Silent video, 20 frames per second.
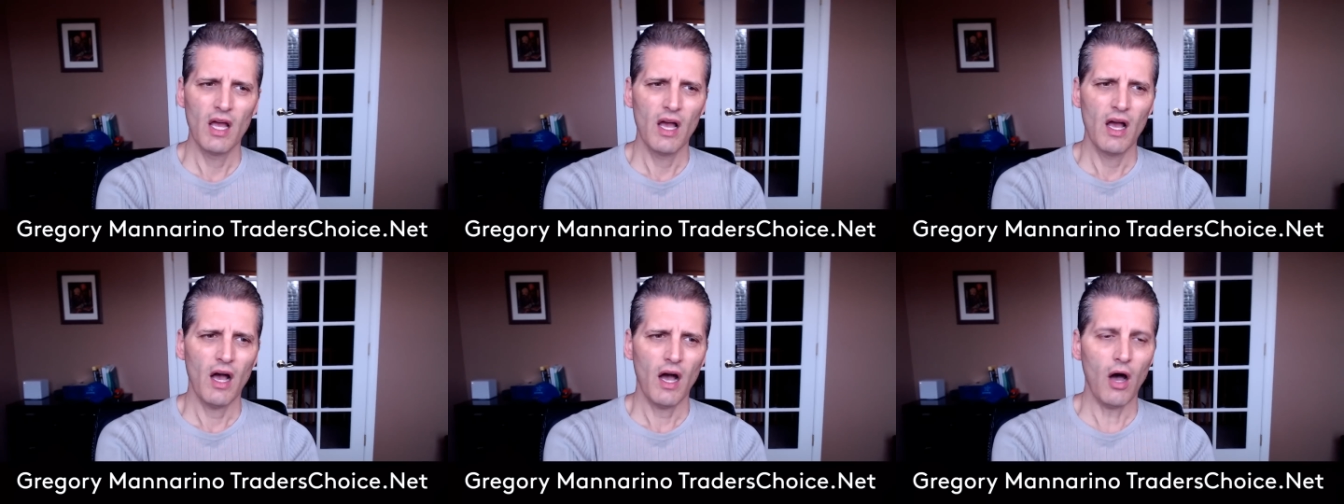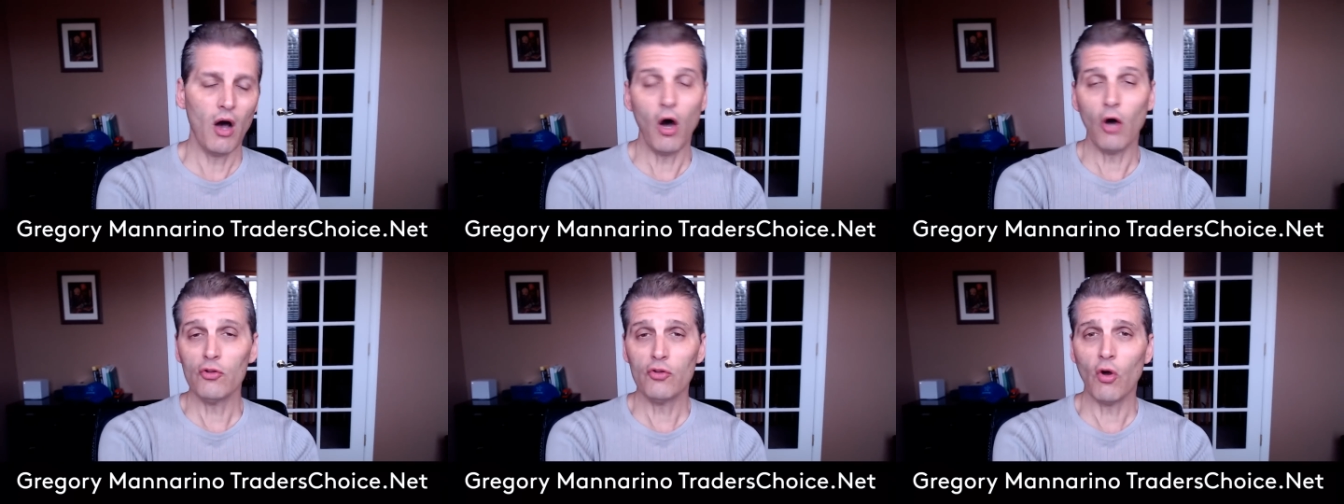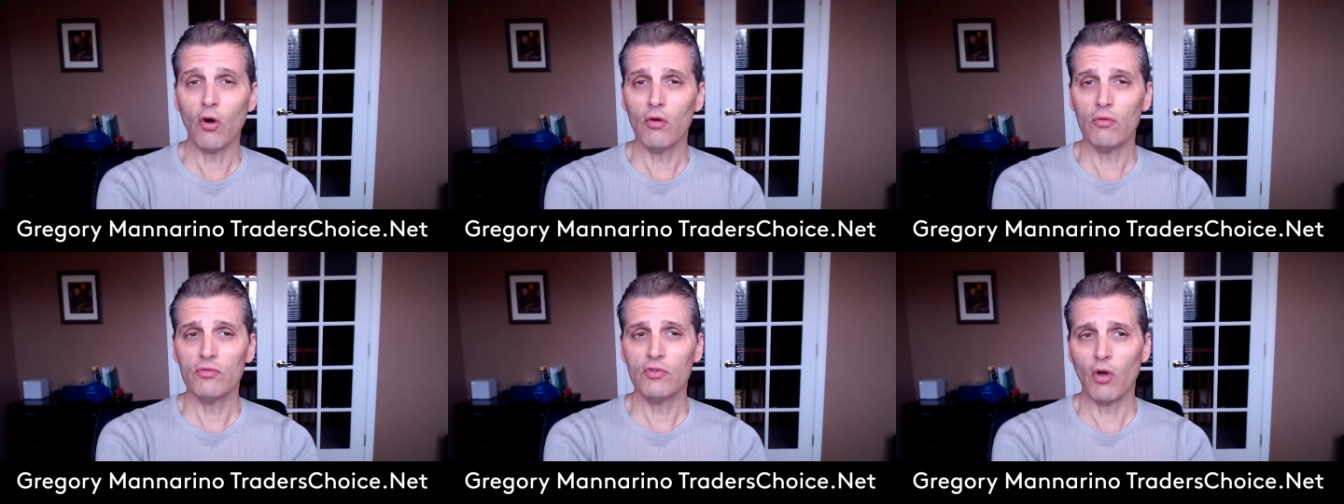Oh,
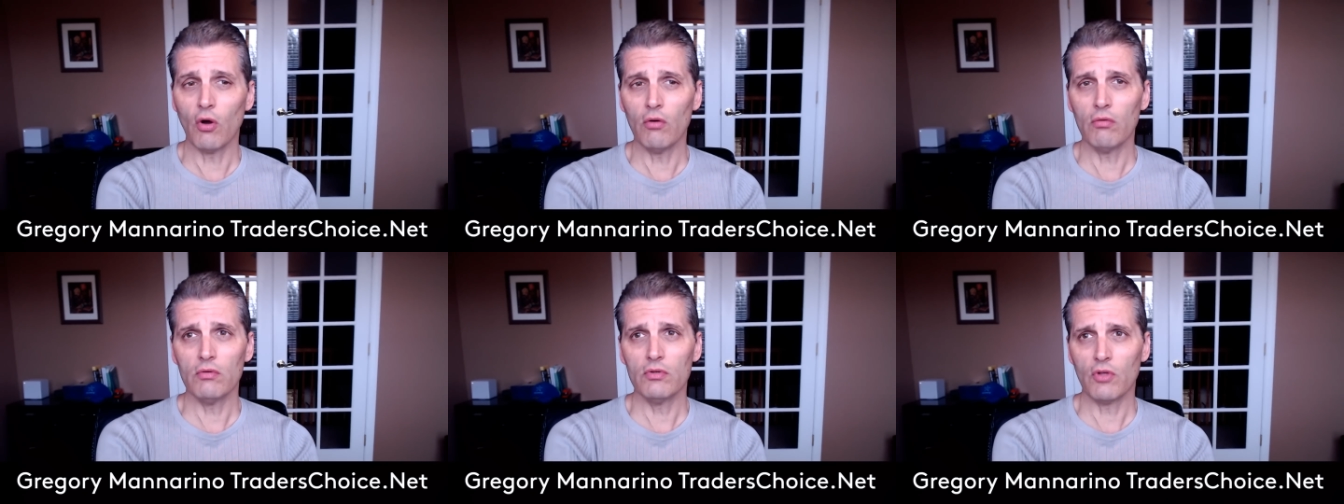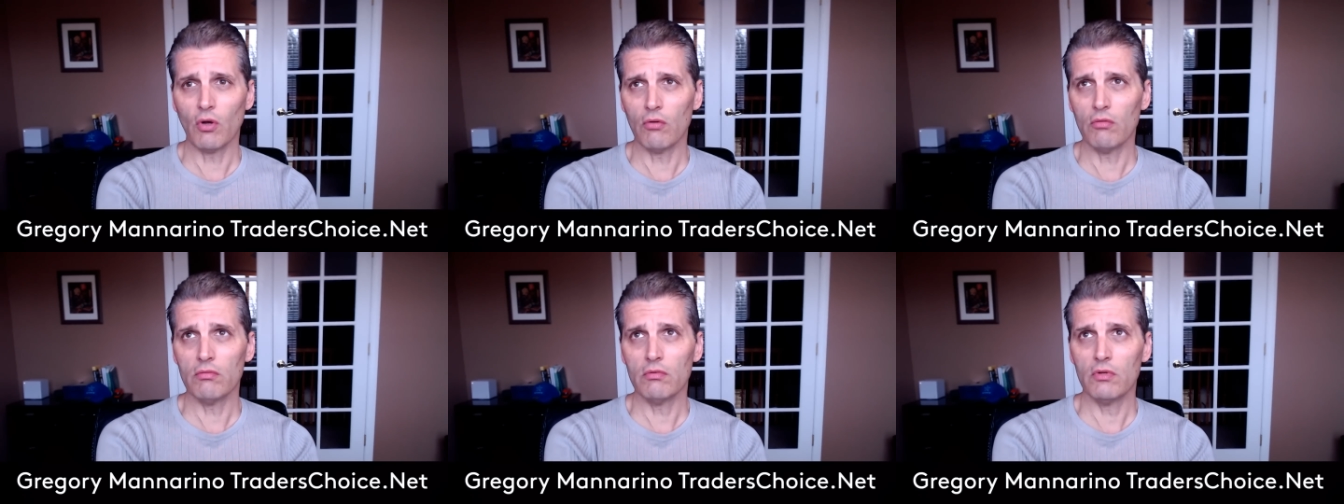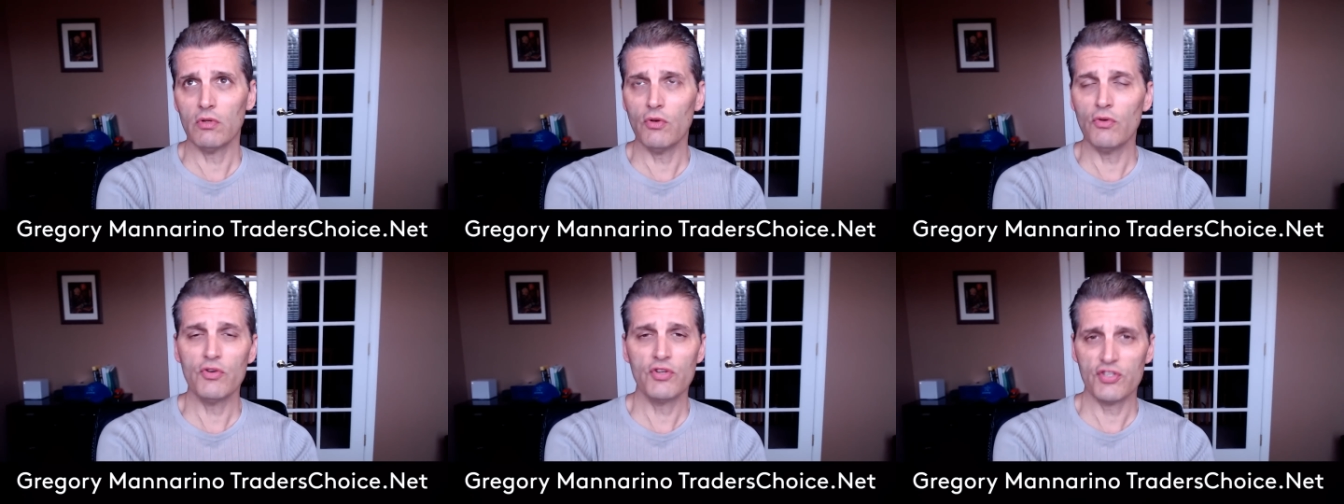don't, don't, don't
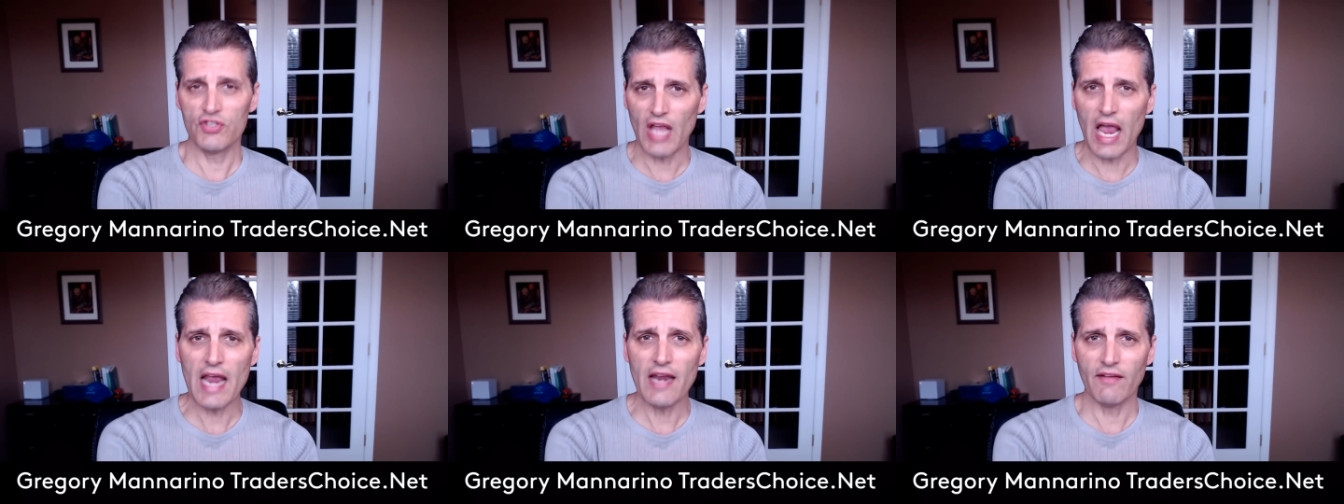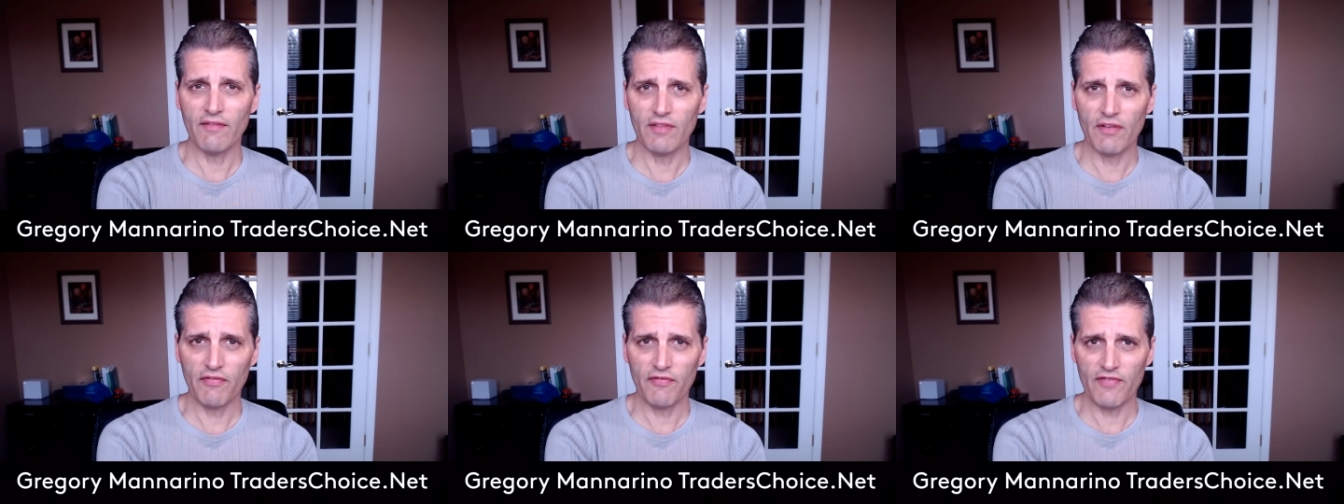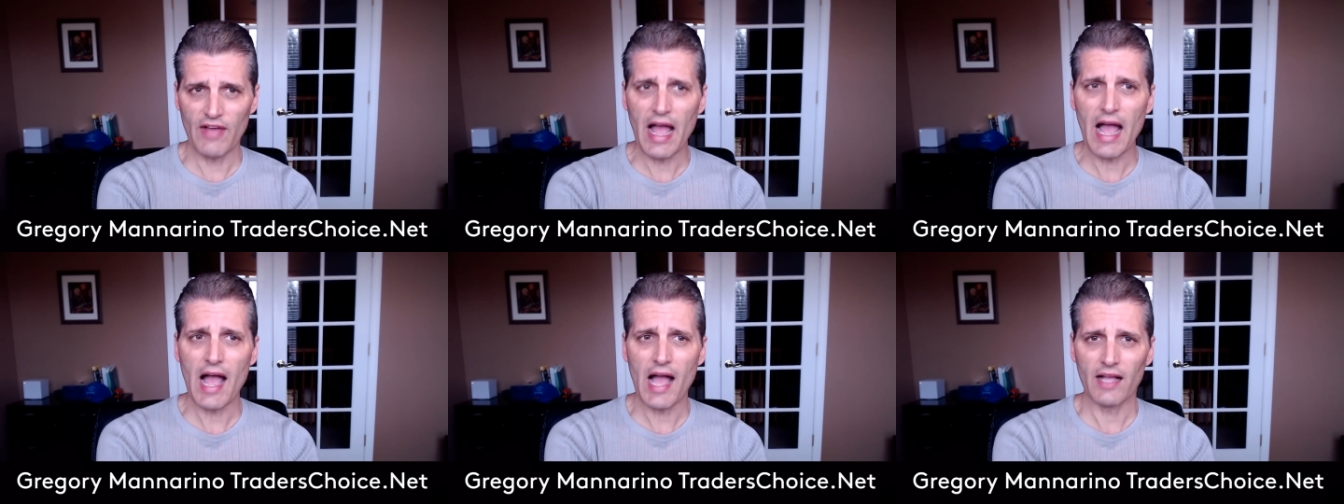lose sight of the
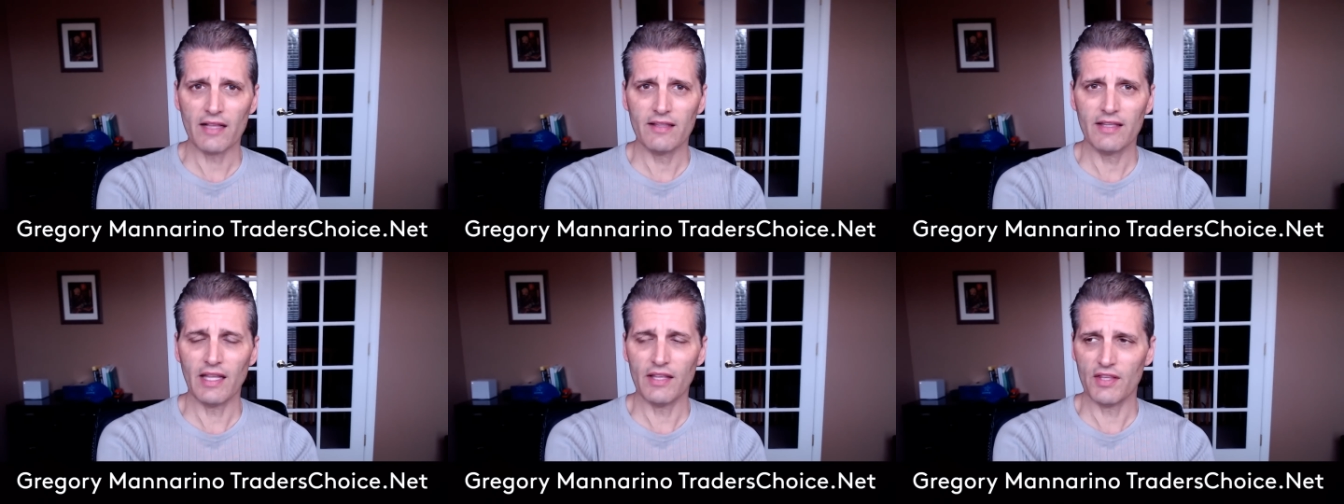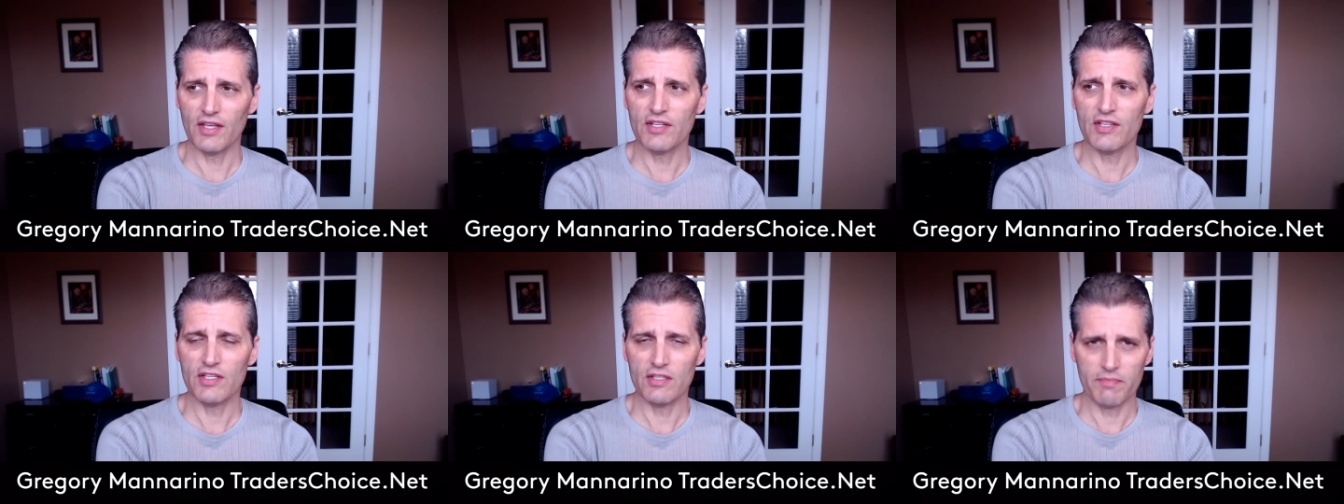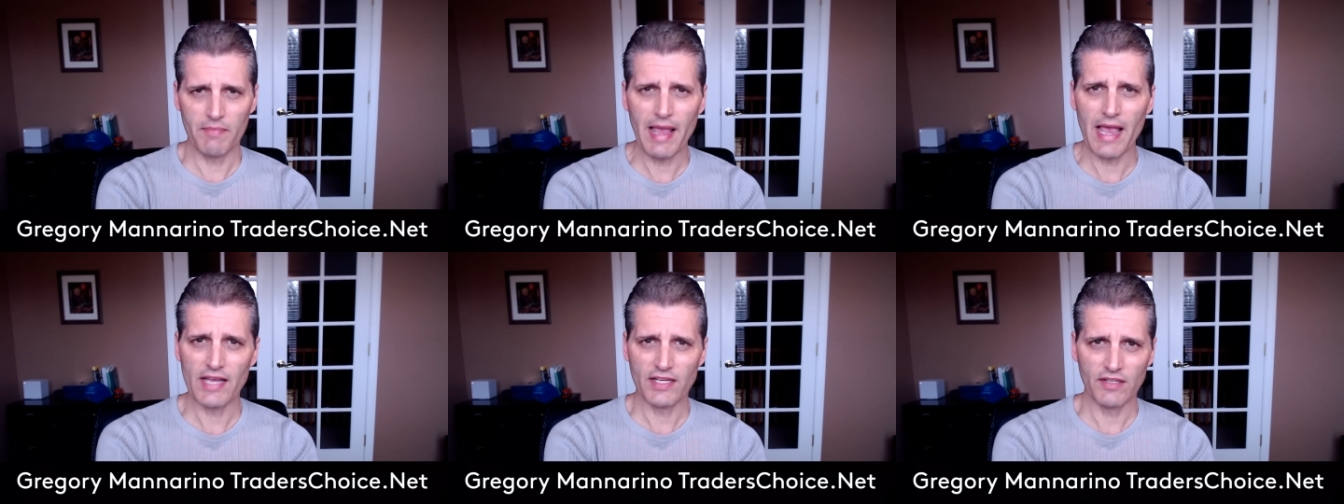fact that this is
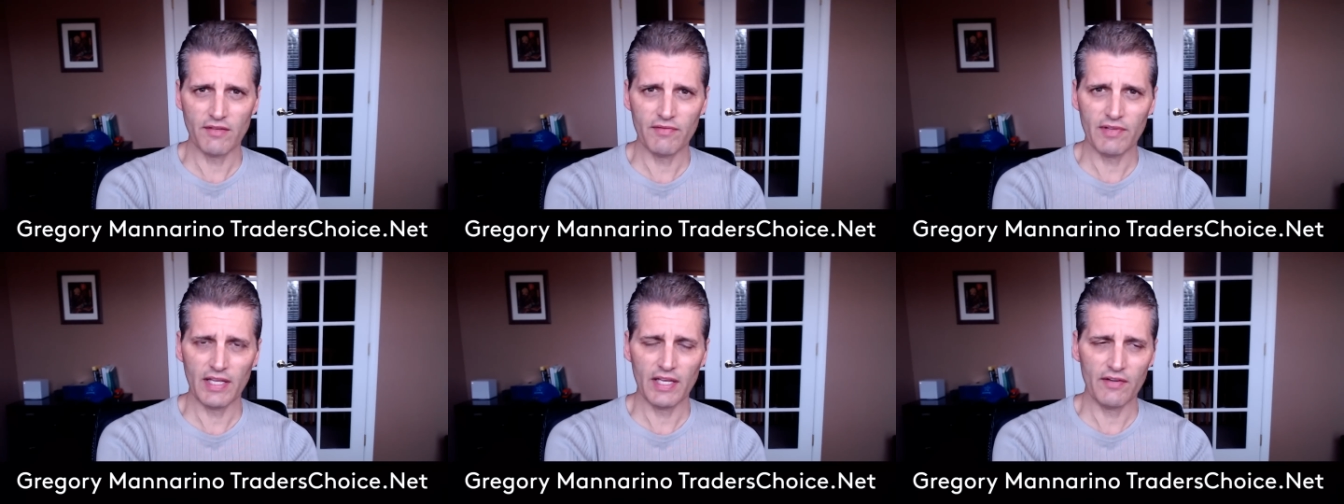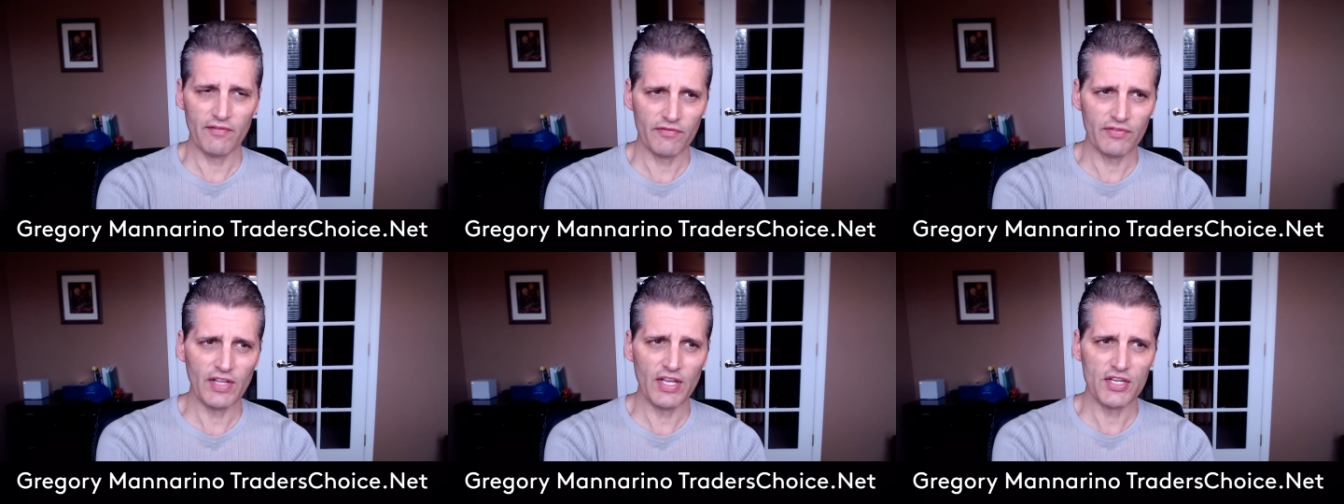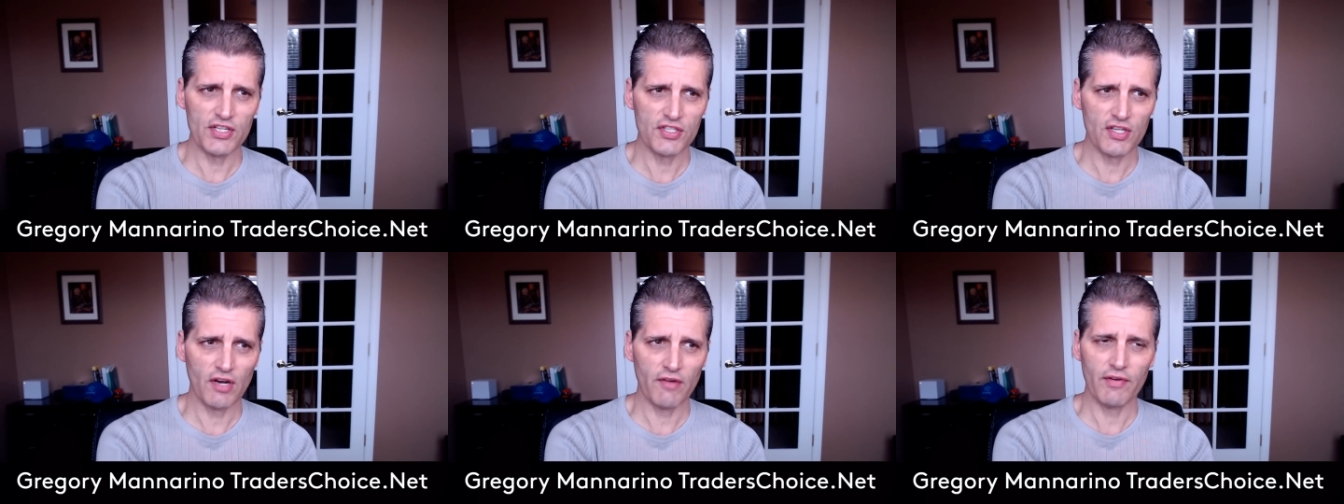massively
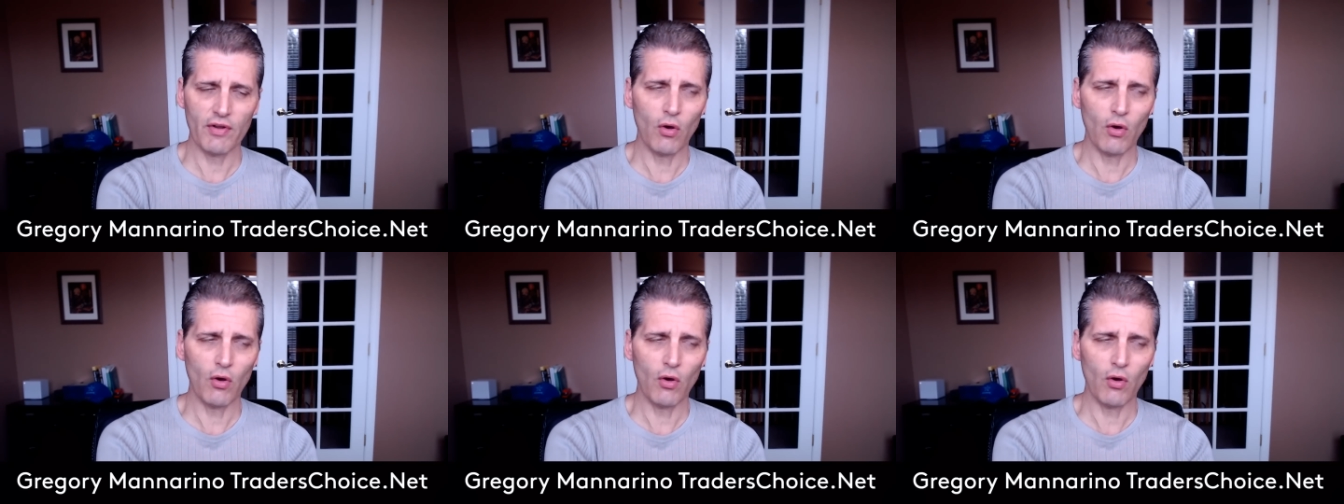inflationary,